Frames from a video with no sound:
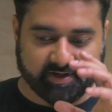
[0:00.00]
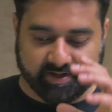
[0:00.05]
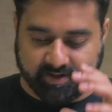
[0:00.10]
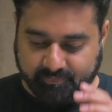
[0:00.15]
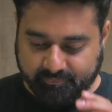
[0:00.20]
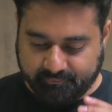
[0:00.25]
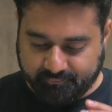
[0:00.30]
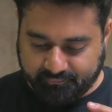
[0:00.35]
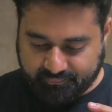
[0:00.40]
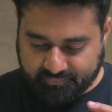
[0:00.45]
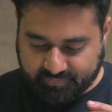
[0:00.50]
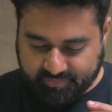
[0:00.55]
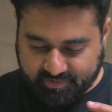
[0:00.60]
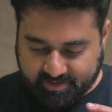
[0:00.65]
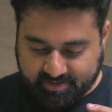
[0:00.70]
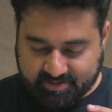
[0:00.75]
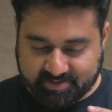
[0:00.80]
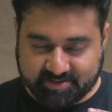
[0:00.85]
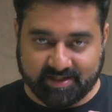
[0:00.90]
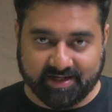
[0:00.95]
it up,
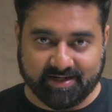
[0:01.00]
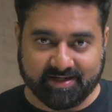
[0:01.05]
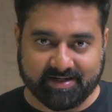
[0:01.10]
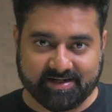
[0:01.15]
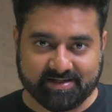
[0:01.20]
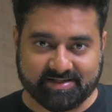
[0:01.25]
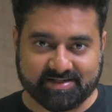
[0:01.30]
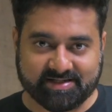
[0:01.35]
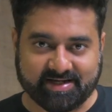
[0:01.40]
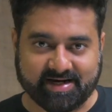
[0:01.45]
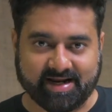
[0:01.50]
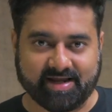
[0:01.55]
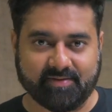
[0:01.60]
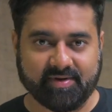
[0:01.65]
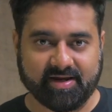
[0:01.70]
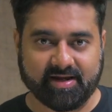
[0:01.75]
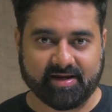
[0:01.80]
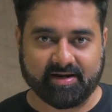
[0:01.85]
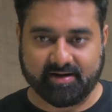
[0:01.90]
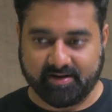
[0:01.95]
start
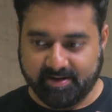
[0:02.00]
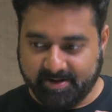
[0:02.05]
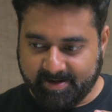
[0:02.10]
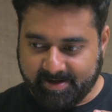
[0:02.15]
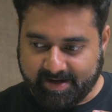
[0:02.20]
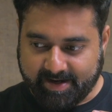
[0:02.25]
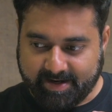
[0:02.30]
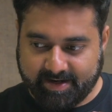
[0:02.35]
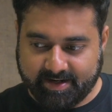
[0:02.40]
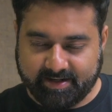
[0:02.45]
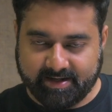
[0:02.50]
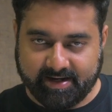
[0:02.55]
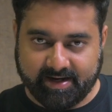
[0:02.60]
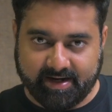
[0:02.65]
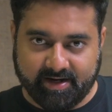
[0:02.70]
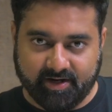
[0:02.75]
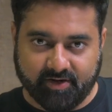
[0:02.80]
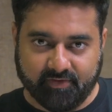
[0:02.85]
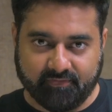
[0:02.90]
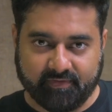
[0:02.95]
describing it, and at the
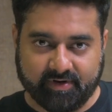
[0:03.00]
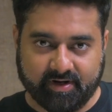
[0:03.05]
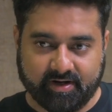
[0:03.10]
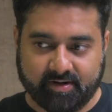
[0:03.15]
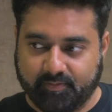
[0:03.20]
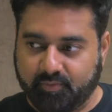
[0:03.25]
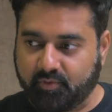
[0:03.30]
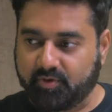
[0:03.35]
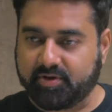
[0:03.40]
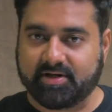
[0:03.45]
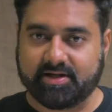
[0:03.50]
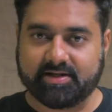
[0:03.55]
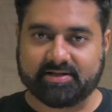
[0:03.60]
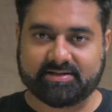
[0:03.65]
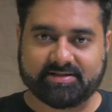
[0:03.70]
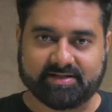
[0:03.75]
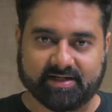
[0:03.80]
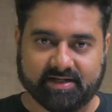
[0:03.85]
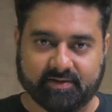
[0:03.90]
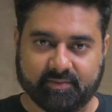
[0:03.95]
end of it, put
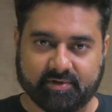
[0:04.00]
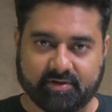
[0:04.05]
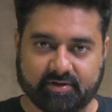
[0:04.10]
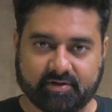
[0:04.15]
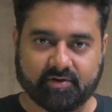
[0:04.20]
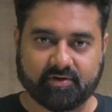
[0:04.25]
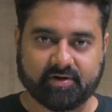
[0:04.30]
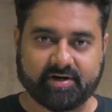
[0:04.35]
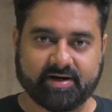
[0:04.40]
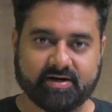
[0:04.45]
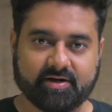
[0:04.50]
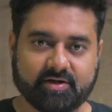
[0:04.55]
cinnamon, alright?